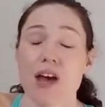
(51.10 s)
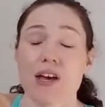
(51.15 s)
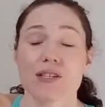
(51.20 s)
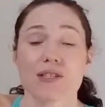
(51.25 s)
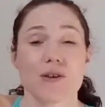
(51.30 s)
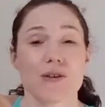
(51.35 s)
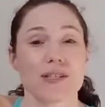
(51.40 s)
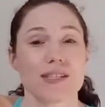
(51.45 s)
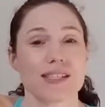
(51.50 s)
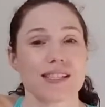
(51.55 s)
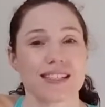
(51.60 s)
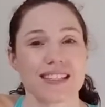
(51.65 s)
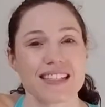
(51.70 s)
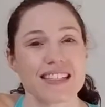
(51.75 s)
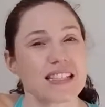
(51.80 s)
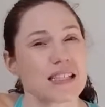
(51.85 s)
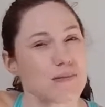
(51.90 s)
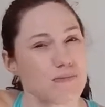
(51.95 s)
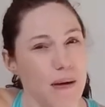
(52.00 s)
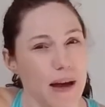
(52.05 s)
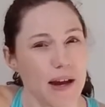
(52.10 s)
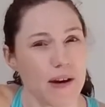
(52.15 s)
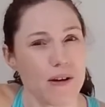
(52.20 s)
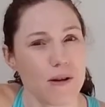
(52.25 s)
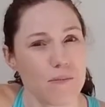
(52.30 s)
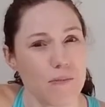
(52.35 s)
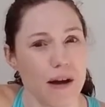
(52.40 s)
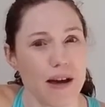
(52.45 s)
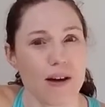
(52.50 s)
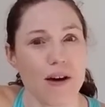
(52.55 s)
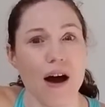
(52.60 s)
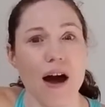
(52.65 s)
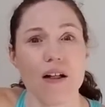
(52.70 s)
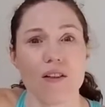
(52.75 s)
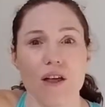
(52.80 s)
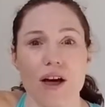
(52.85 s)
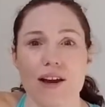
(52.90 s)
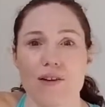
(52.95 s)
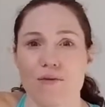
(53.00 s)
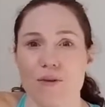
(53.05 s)
So this is inspired by a
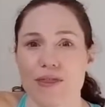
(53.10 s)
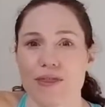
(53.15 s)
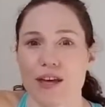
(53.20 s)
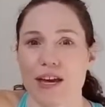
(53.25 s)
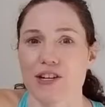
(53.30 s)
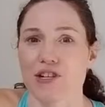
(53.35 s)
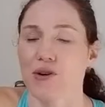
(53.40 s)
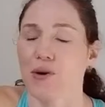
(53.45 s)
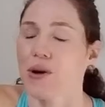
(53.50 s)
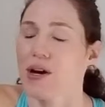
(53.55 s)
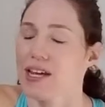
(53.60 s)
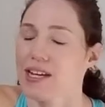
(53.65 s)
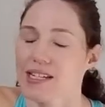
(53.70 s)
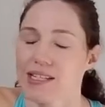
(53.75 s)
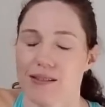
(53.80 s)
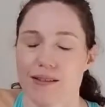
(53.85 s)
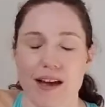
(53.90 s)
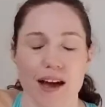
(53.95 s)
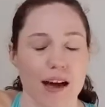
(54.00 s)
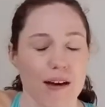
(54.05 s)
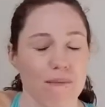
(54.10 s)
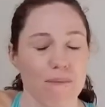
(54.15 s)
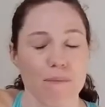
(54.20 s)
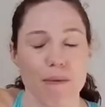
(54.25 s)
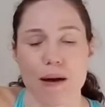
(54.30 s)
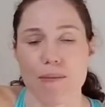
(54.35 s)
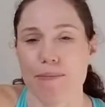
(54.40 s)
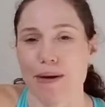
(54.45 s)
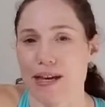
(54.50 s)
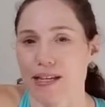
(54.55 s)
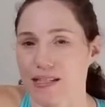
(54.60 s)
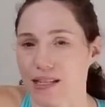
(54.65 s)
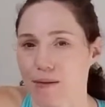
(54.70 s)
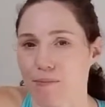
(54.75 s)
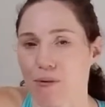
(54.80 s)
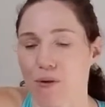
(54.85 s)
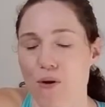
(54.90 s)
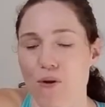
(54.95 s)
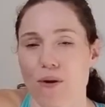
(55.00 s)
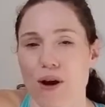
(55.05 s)
lot of what they do. It's an amazing
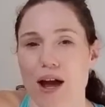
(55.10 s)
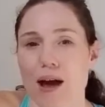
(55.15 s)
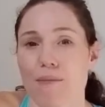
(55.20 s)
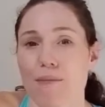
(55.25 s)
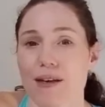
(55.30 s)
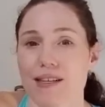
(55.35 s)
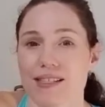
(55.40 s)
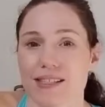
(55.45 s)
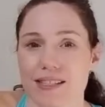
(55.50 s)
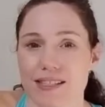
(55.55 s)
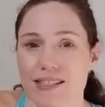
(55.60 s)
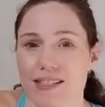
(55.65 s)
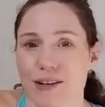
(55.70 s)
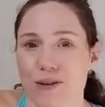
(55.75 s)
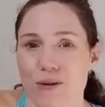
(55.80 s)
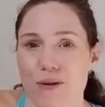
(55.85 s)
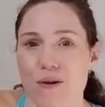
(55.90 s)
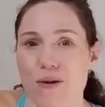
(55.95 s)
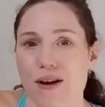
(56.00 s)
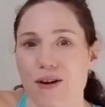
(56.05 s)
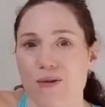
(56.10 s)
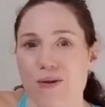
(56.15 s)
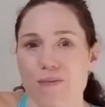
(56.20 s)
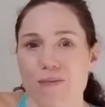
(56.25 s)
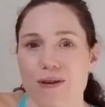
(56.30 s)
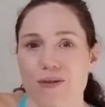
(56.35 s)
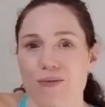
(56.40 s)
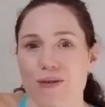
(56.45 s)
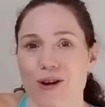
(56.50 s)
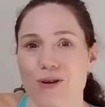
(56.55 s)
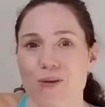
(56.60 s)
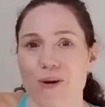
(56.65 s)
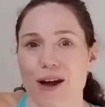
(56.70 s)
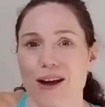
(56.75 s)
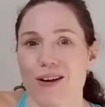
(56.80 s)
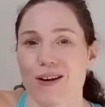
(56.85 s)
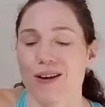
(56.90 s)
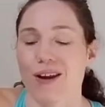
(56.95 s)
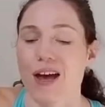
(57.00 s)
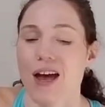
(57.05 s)
program, zero equipment
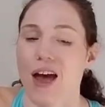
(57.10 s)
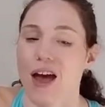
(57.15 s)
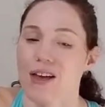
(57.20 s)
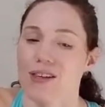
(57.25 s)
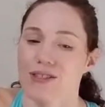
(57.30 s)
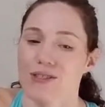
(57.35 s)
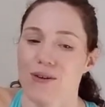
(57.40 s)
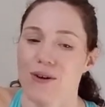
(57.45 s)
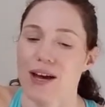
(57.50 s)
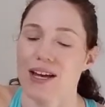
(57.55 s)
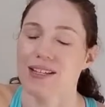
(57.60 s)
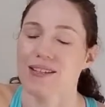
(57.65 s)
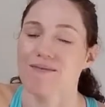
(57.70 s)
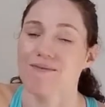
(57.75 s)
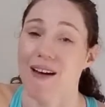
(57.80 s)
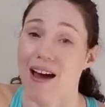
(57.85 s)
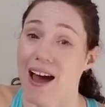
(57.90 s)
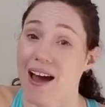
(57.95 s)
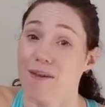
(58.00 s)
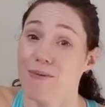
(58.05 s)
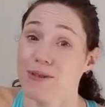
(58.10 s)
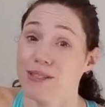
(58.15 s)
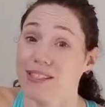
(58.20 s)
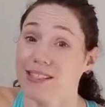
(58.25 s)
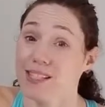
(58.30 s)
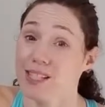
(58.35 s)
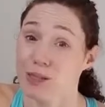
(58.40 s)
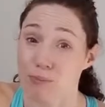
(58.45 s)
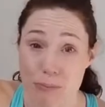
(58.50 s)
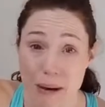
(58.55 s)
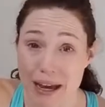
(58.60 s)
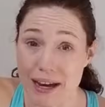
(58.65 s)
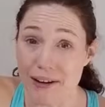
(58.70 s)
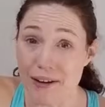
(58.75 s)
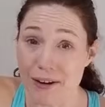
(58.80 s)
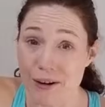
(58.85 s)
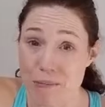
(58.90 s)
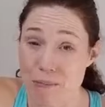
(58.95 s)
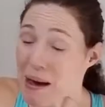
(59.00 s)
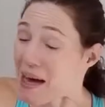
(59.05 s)
required. So I, I was
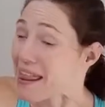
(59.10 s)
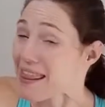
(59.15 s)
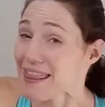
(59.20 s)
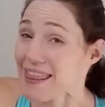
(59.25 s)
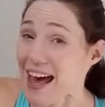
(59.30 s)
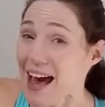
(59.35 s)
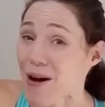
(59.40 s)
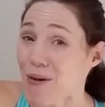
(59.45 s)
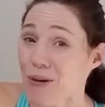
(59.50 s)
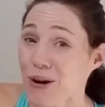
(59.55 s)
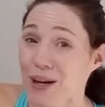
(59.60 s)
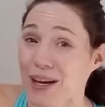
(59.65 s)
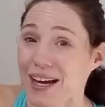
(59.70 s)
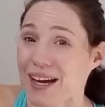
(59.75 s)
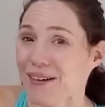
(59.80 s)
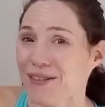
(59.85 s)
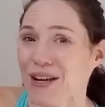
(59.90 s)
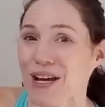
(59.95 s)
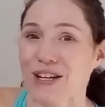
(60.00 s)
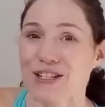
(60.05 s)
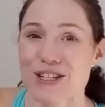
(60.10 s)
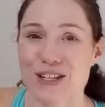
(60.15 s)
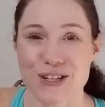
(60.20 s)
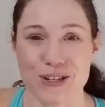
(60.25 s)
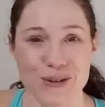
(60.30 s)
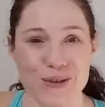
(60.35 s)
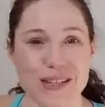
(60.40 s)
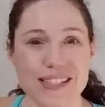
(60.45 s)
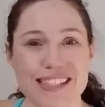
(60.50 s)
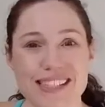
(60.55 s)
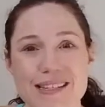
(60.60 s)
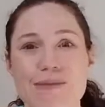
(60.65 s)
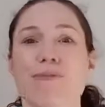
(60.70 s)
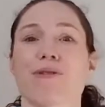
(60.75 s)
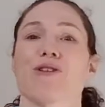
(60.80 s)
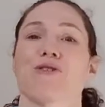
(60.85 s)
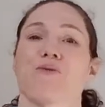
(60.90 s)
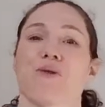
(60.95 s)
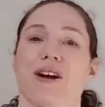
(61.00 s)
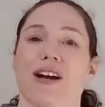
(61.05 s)
inspired by that workout to do a
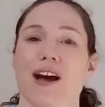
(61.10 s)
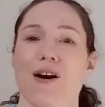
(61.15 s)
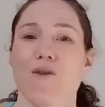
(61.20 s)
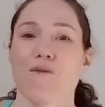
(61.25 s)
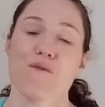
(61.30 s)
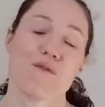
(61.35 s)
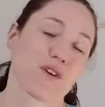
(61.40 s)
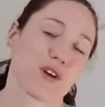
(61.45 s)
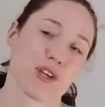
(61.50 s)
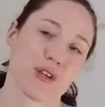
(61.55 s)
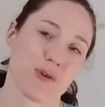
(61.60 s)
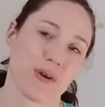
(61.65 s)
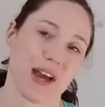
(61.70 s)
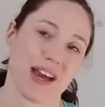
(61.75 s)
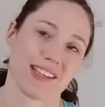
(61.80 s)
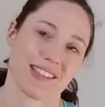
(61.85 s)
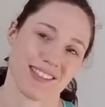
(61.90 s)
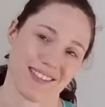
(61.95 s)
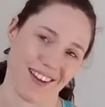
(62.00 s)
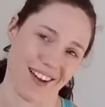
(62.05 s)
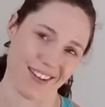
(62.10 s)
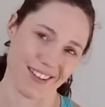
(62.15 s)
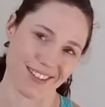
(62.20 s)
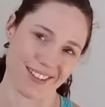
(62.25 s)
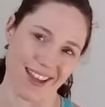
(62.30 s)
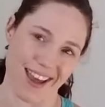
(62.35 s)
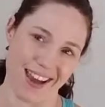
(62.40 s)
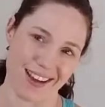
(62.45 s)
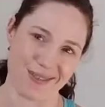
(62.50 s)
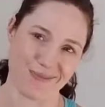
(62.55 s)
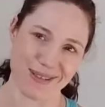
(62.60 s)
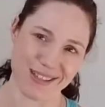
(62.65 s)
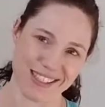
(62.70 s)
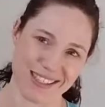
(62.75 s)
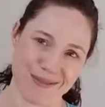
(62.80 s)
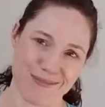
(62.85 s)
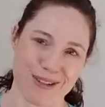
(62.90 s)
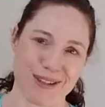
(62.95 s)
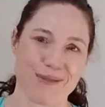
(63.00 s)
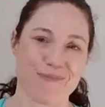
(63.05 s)
similar workout for you guys. Not exact, but
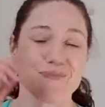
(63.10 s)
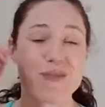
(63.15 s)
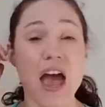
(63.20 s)
similar.